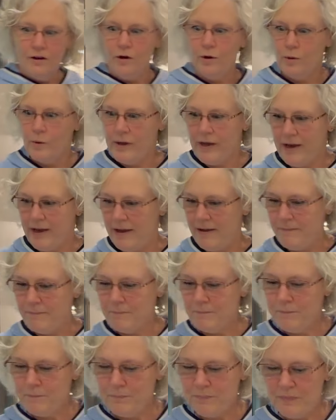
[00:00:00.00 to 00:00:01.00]
Okay,
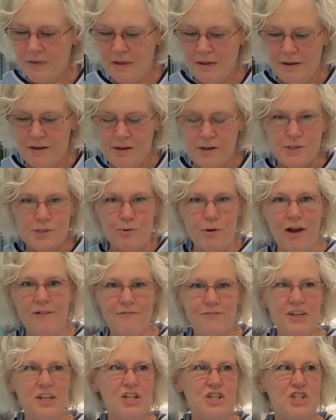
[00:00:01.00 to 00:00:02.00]
so I
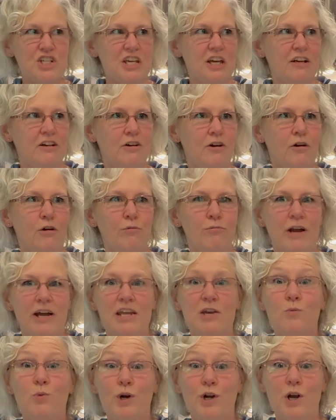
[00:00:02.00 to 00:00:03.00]
finished getting all
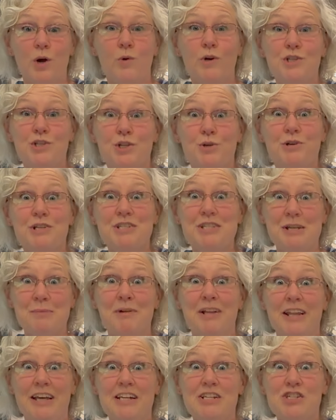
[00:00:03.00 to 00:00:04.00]
ready. We're going to a
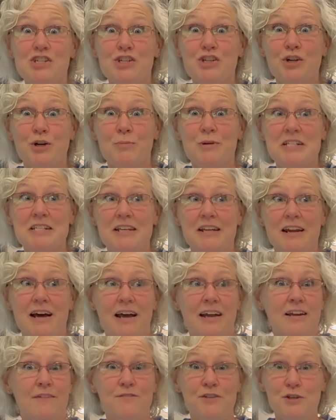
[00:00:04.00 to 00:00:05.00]
demolition derby
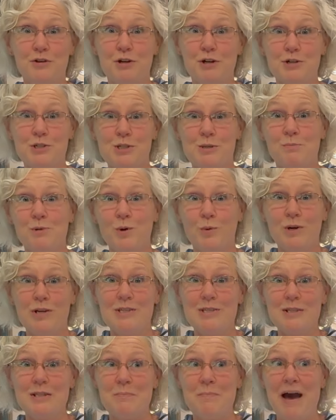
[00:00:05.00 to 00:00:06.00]
tonight. If you hear some
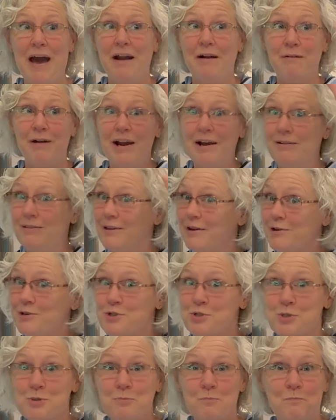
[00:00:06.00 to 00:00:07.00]
noise in the background,
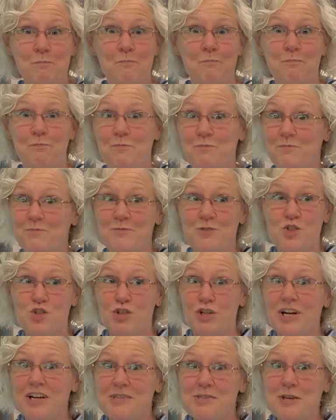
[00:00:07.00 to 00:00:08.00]
there's
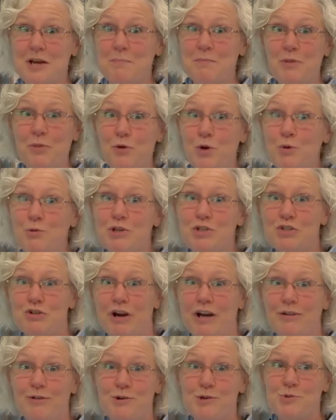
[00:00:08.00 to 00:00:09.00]
trucks coming through with
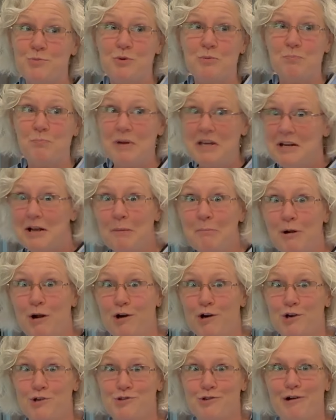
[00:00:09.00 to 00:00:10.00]
trailers with beat up
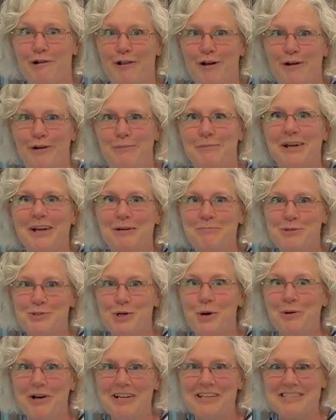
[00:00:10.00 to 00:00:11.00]
cars all on them, and I'm
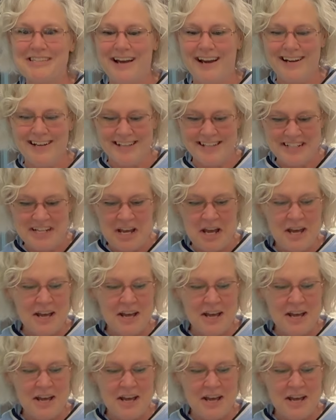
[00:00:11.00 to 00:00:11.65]
so excited.